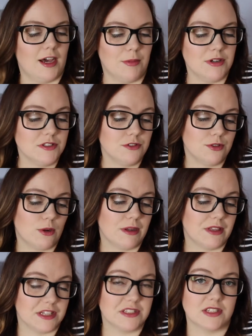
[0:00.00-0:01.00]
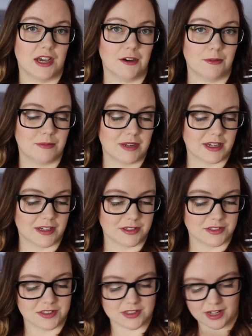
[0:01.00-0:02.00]
I'm also throwing this out
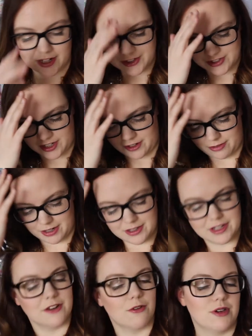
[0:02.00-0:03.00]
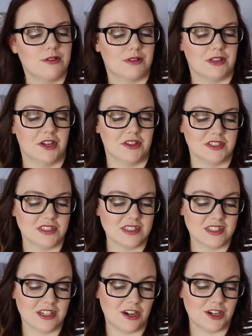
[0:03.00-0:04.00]
because I just got really annoyed with it. This is
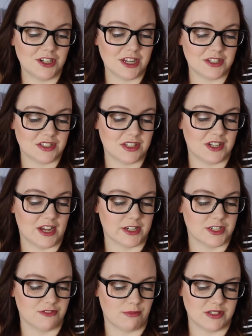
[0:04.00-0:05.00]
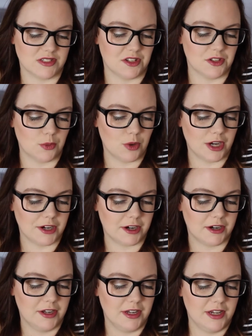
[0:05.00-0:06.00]
the Garnier Skin Active Micellar
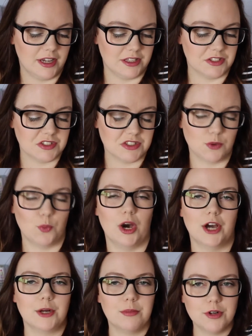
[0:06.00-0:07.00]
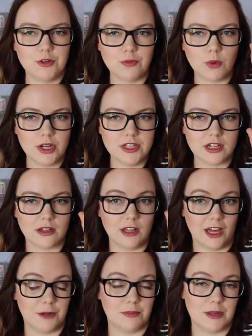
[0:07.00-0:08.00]
Water, and this is the waterproof one that a
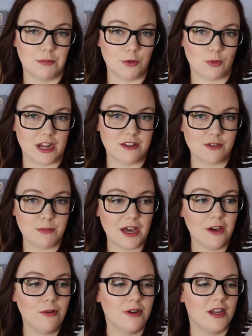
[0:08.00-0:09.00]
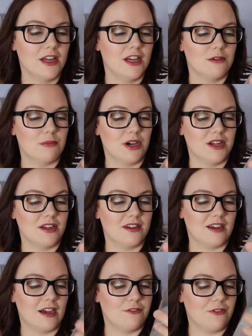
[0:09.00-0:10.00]
lot of people rave about, but
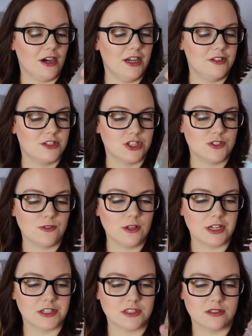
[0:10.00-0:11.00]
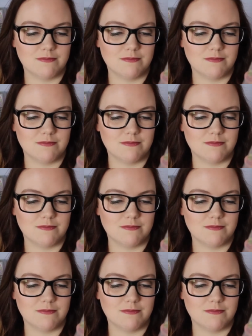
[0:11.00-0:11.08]
I find just for like,